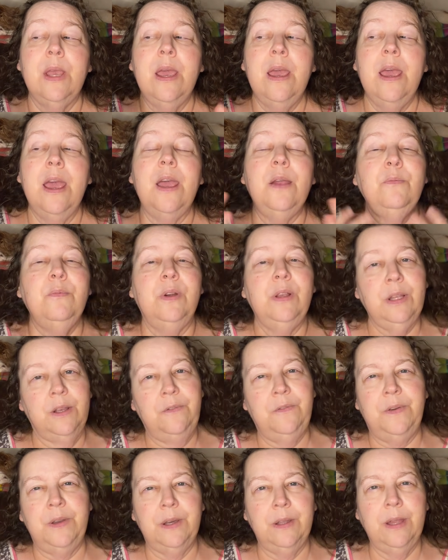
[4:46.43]
and really
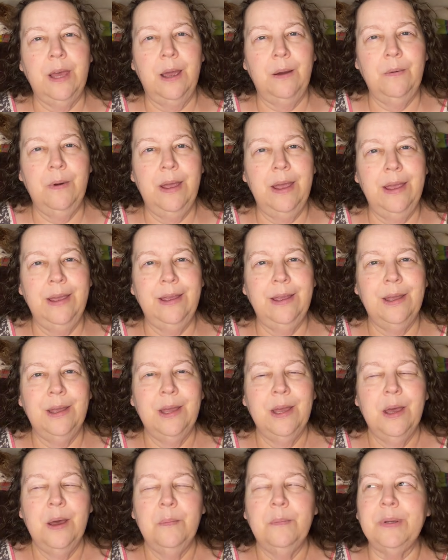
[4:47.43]
feel that way.
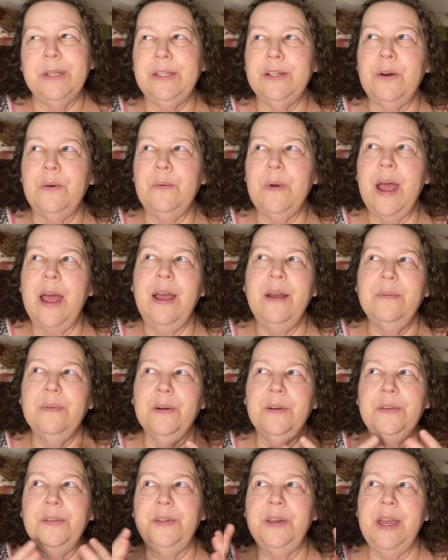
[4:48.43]
But don't ever
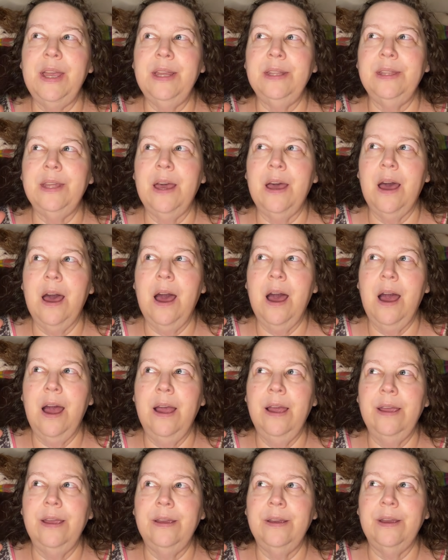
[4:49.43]
think that
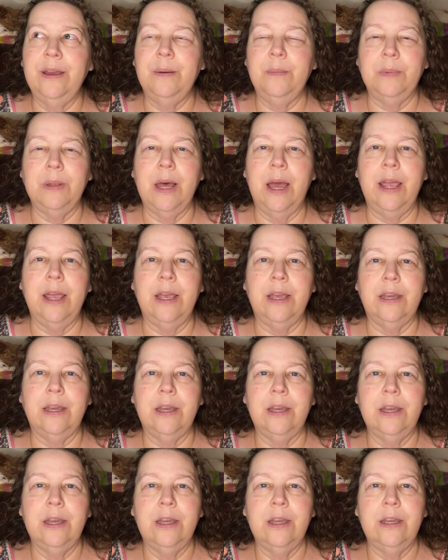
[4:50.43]
I am like,
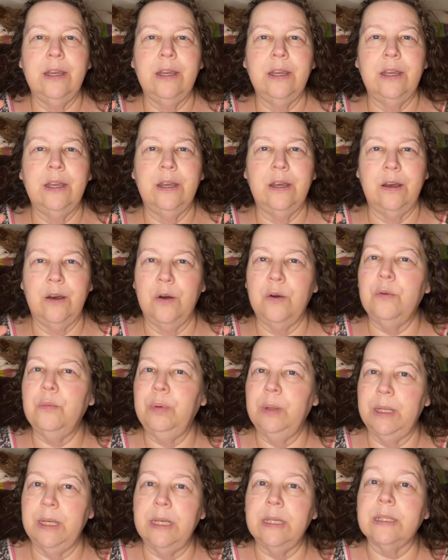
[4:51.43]
oh,
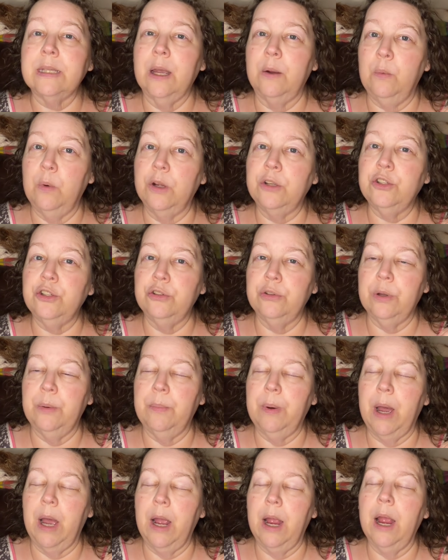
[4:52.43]
please, I want you to
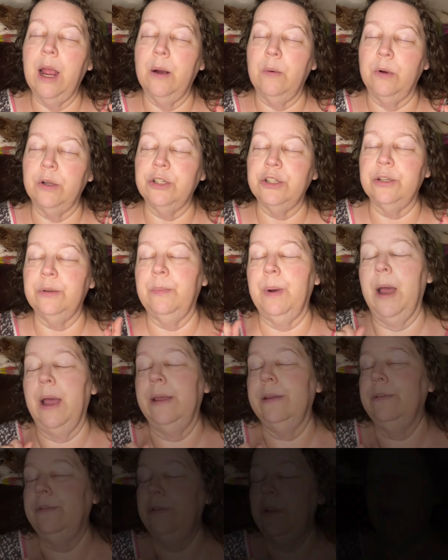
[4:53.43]
buy. I want you to buy.
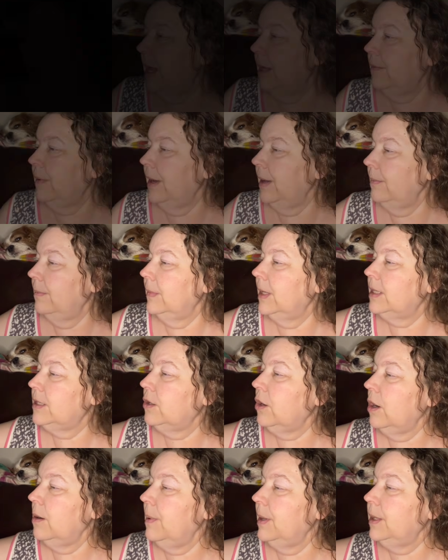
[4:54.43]
No. Anyway, let's
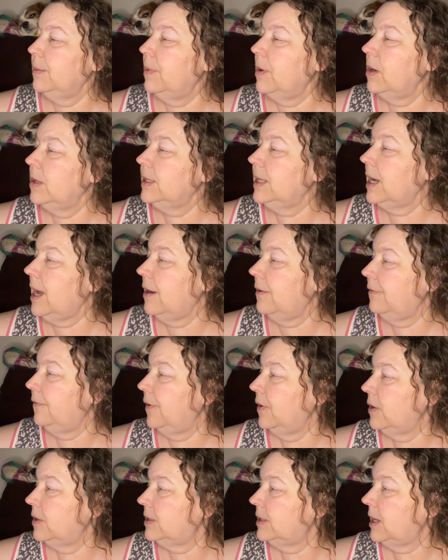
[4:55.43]
talk about the bars I got
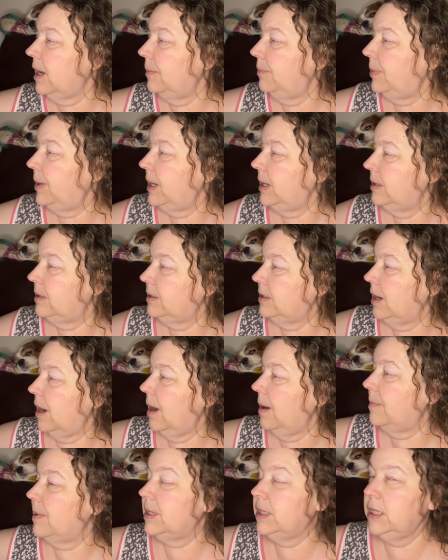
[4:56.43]
first. I picked
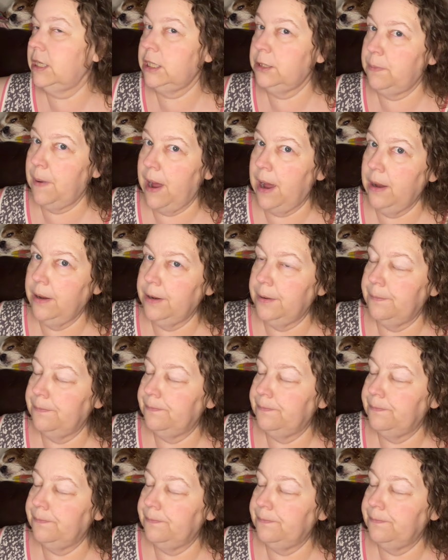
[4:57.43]
up a 6-pack